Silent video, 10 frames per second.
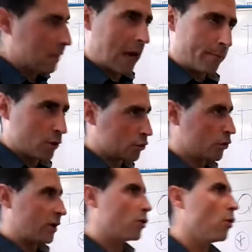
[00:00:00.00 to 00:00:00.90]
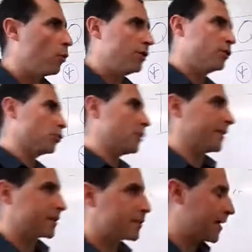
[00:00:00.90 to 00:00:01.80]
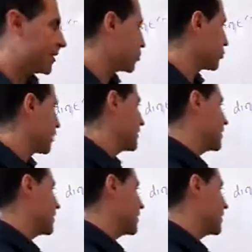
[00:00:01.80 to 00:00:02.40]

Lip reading: I'm not gonna go into that explanation right